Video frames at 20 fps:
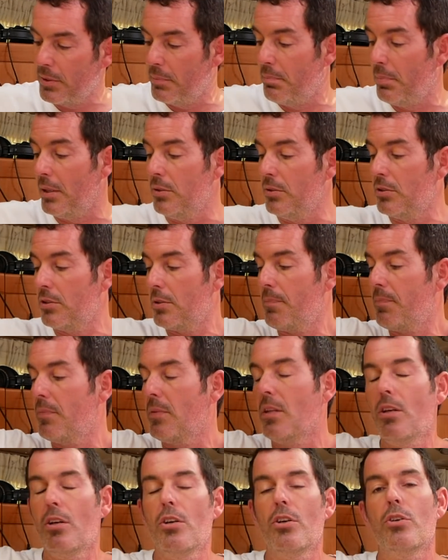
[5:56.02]
the boat,
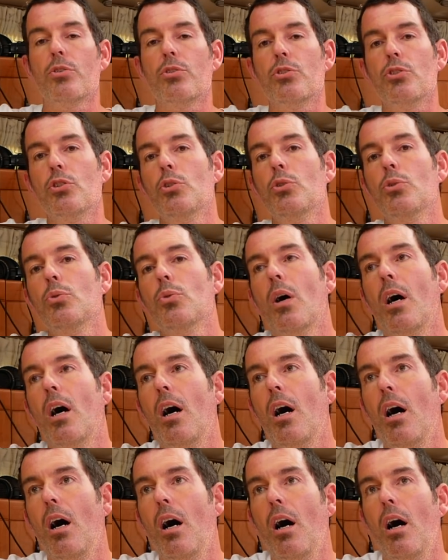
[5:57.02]
you
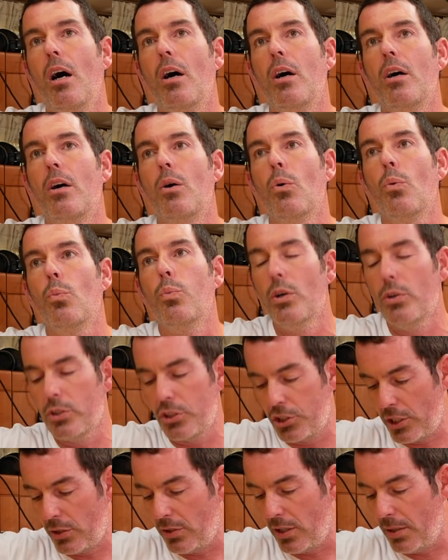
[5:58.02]
will
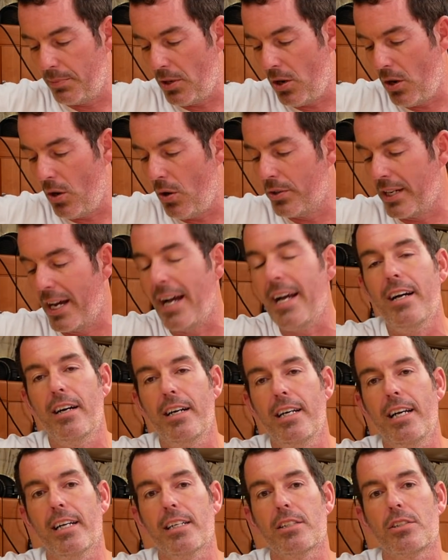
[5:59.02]
show up on
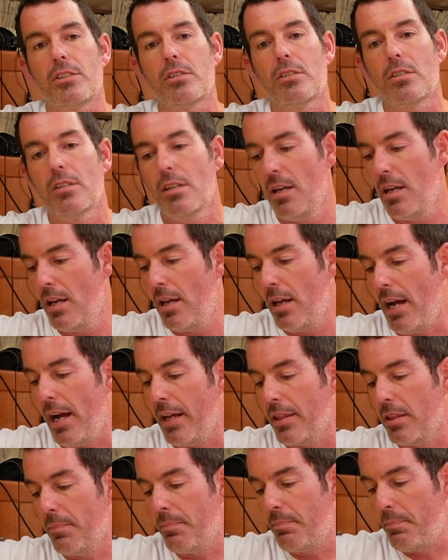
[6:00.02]
AIS.
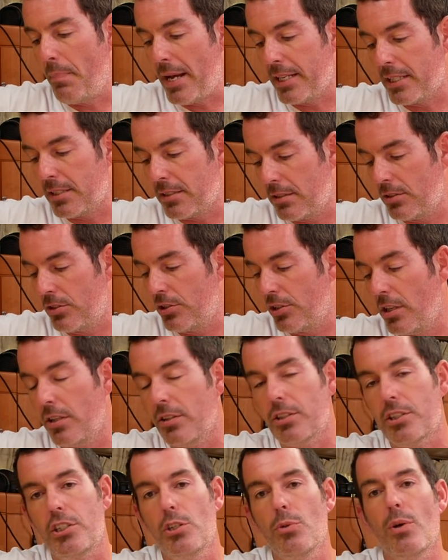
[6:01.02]
And the best
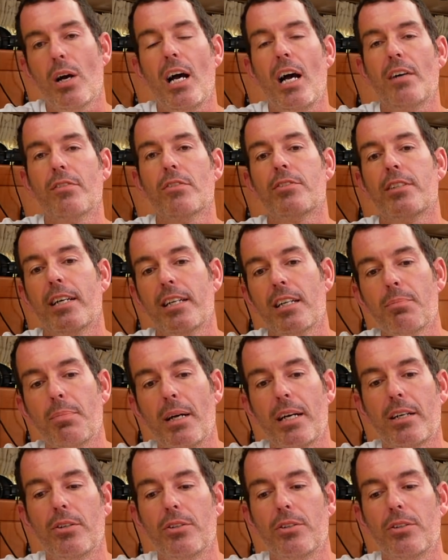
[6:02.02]
chance you have of getting back